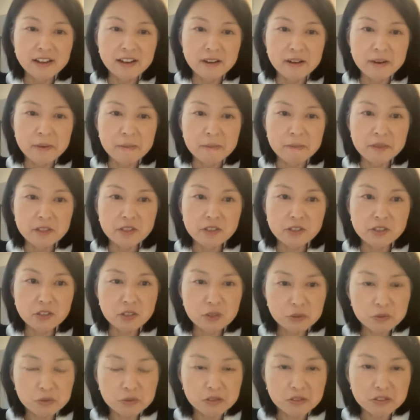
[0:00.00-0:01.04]
Um,
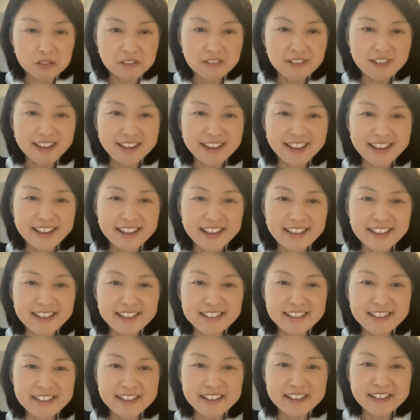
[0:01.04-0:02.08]
school.
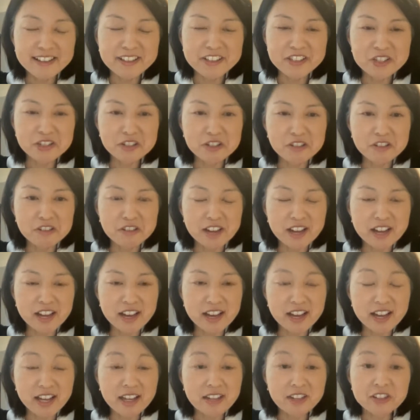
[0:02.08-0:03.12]
And uh, so
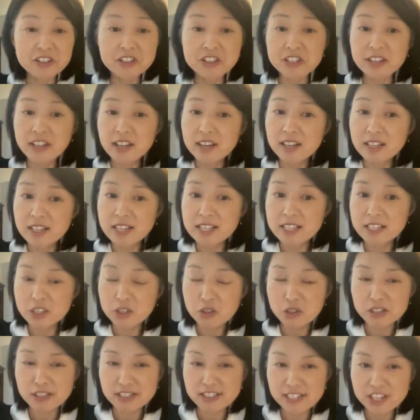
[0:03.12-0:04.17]
I understand it's a
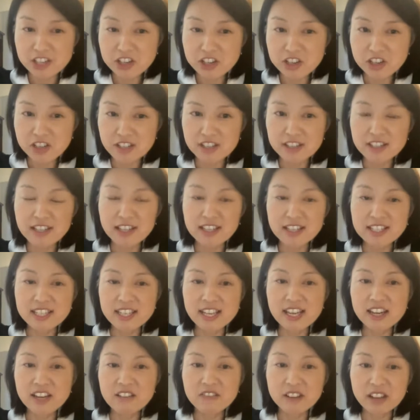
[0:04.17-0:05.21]
tradition at
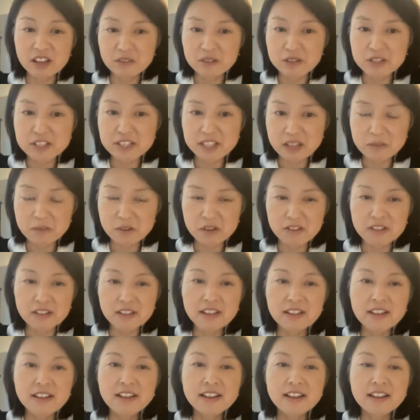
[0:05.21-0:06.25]
the end of every
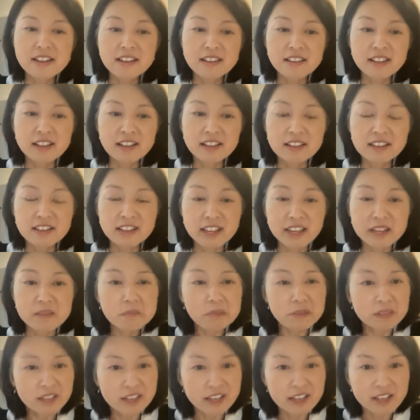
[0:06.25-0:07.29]
summer that they
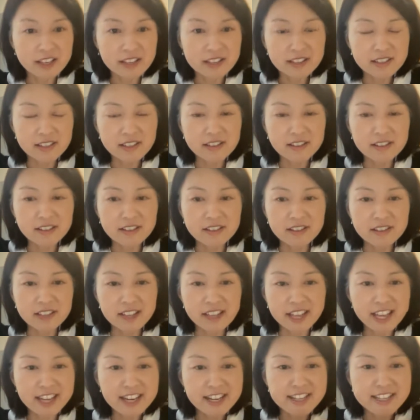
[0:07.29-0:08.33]
play
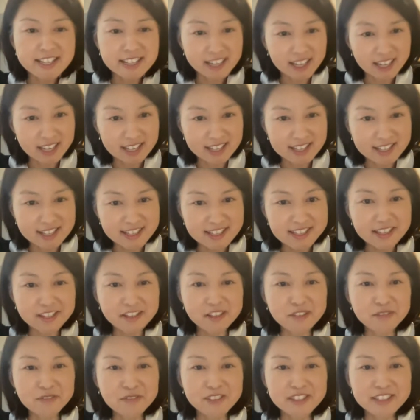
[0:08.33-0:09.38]
80 seconds
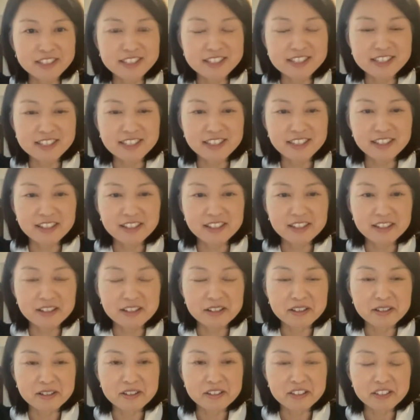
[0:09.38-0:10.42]
of this
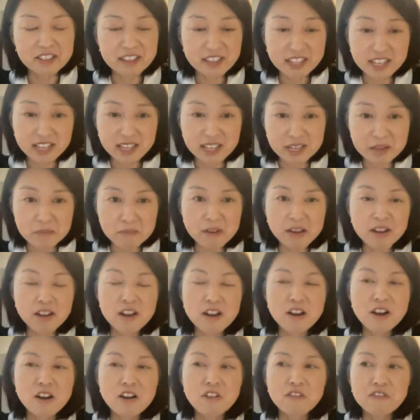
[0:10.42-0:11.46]
uh, theme
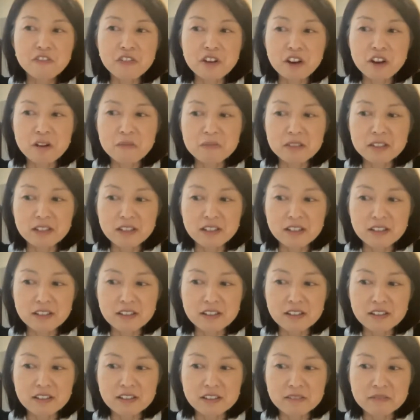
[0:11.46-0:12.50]
from
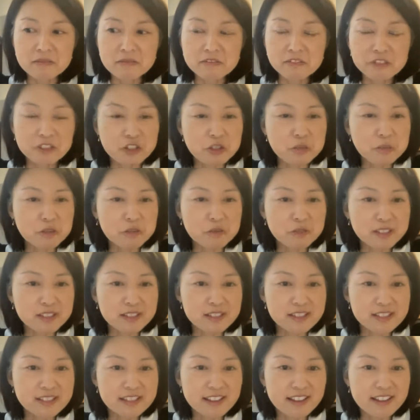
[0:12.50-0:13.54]
the um, first
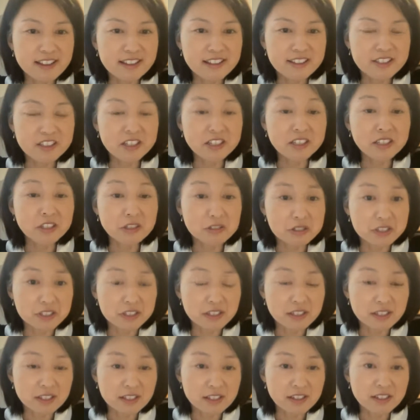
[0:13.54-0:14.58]
movement at their
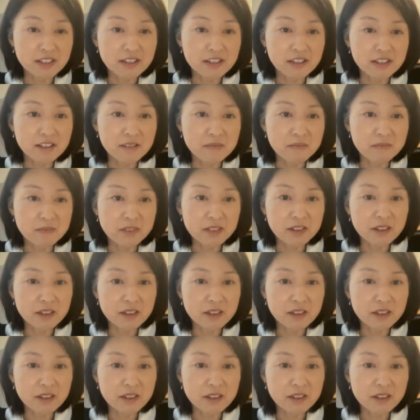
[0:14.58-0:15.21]
closing um,